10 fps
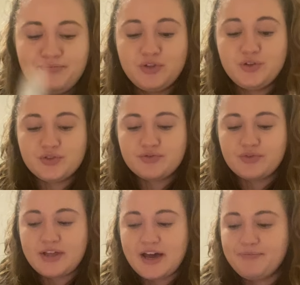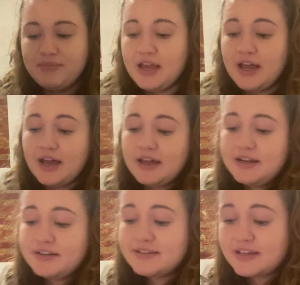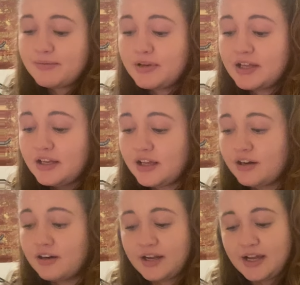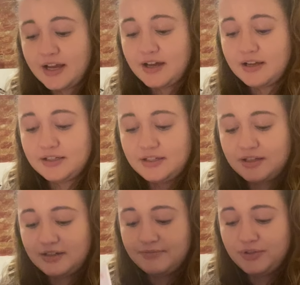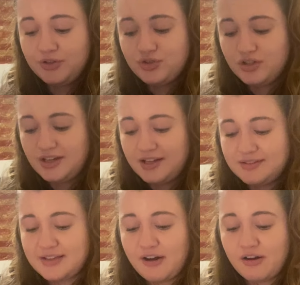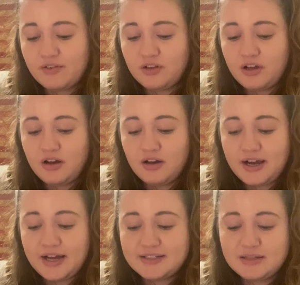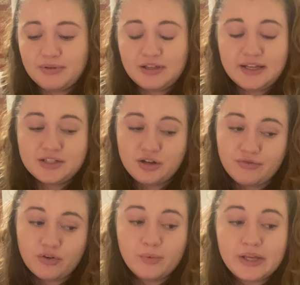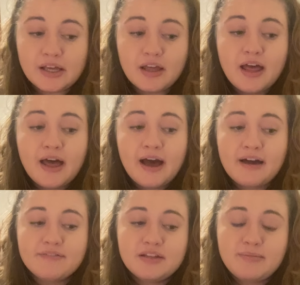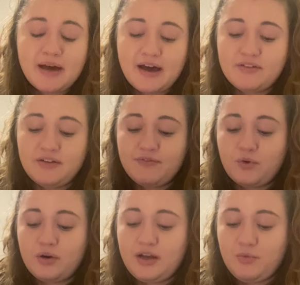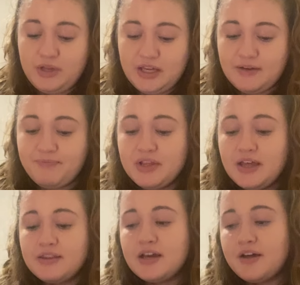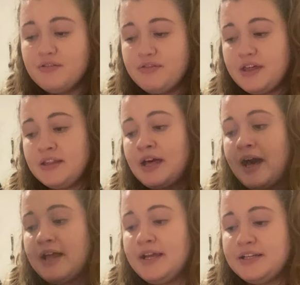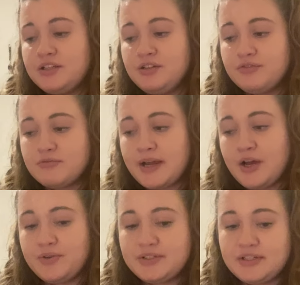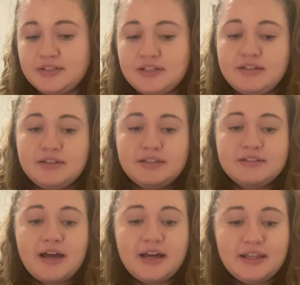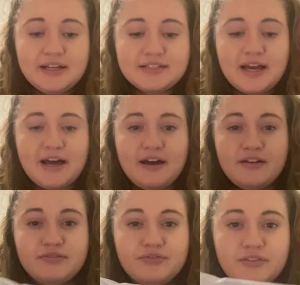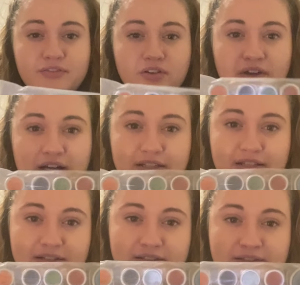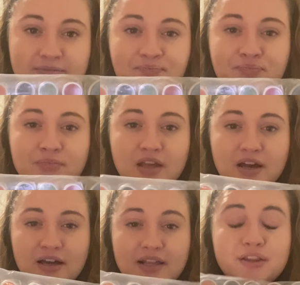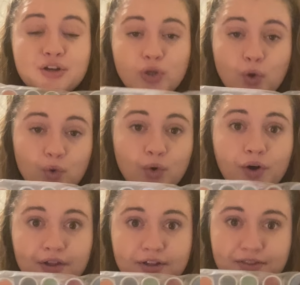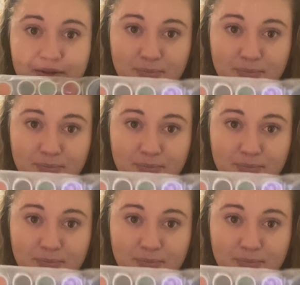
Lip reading: use for that. And I just keep it in here, and usually it's however long. I typically like to go for a week, have them have it for a week. The other thing that I like to do for my Hostess is I like to have, if you've got these and they're local, I'll let them